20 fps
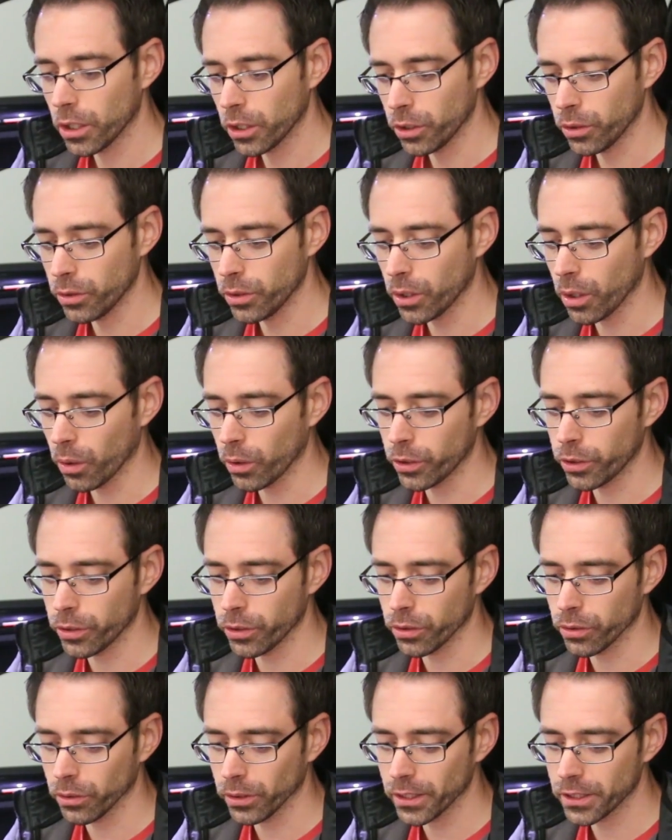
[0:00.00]
you can go into
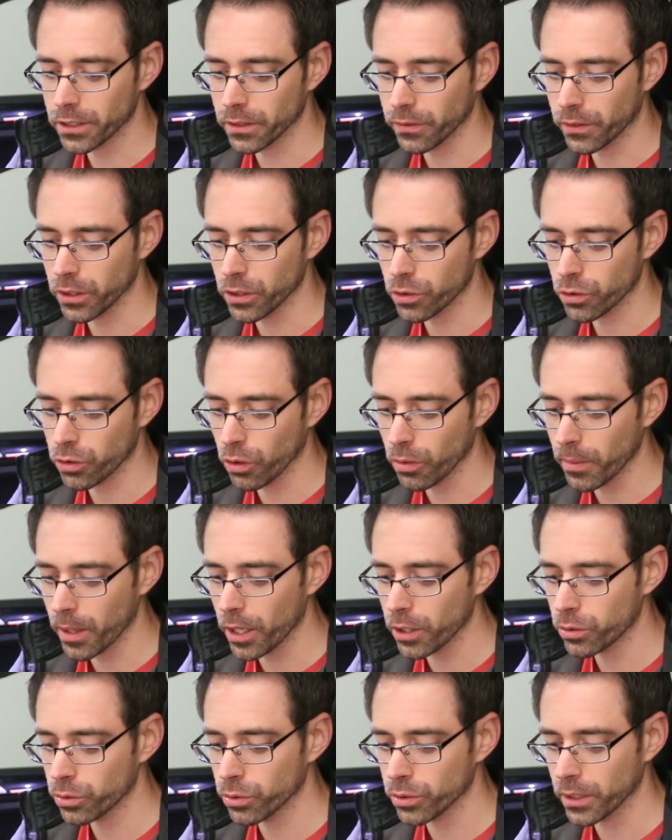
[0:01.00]
your list of control
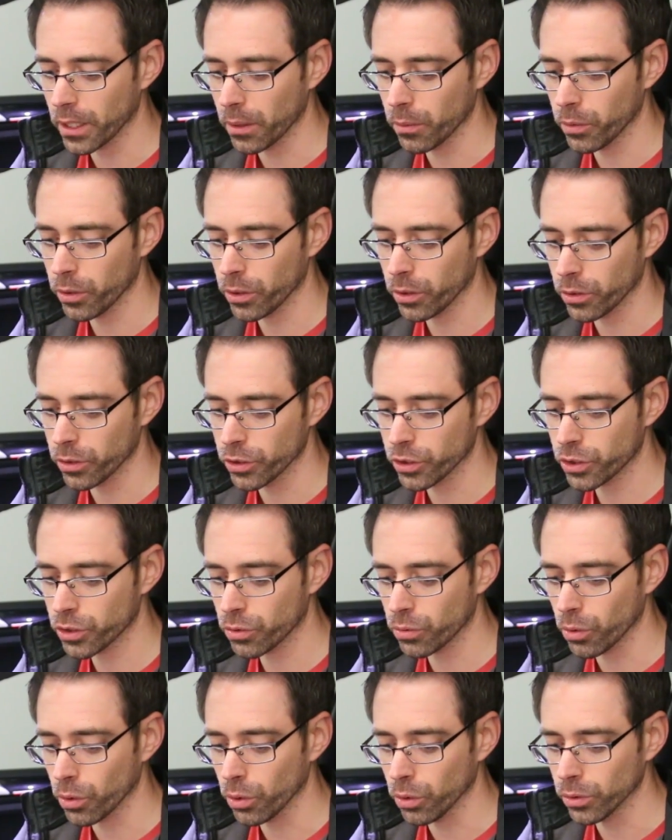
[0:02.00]
modules, and we're going to
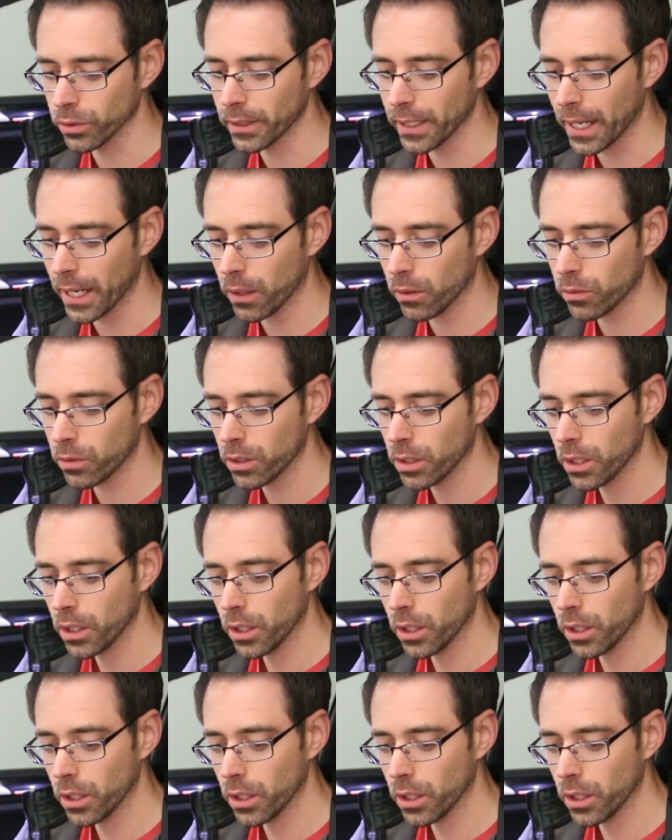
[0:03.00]
scroll down